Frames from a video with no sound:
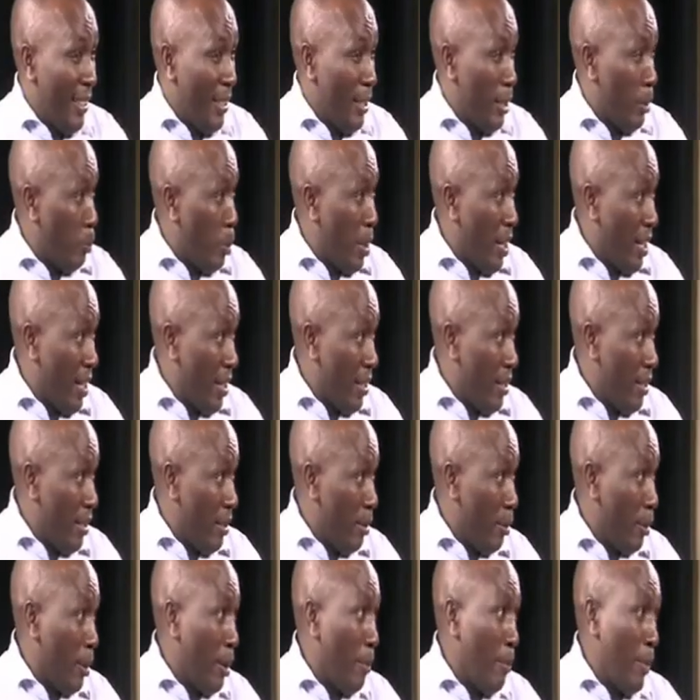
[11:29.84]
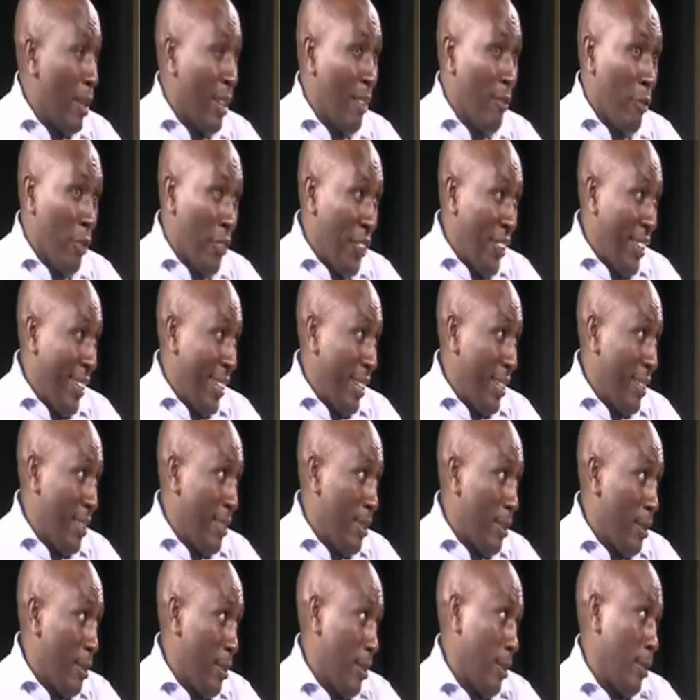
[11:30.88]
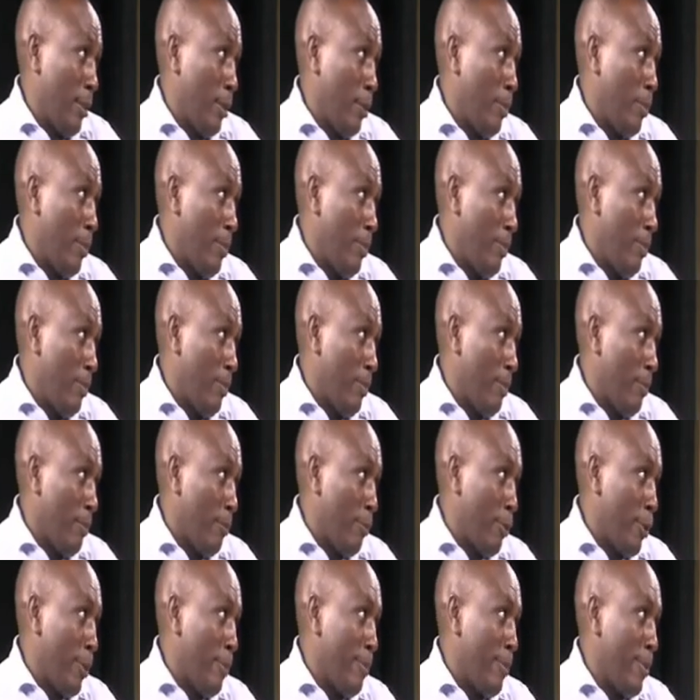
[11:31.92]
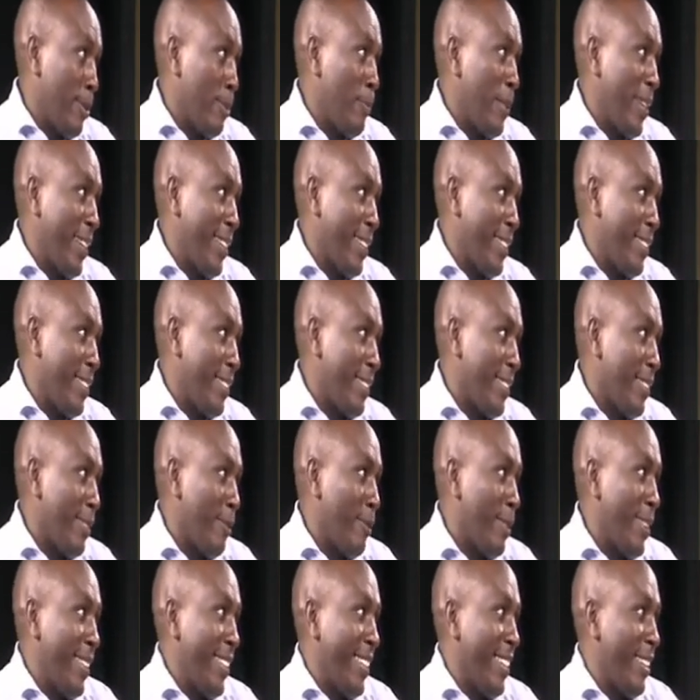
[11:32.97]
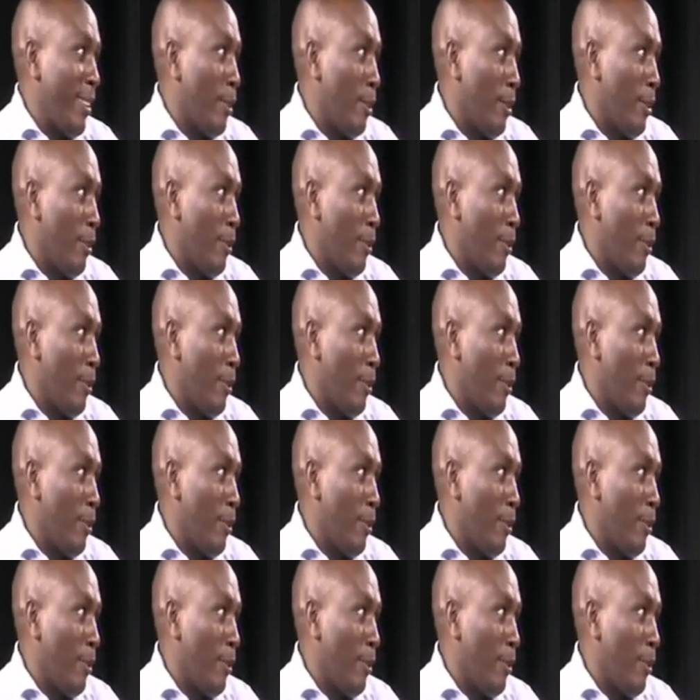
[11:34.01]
spinach, you can make very nice soup from spinach when they're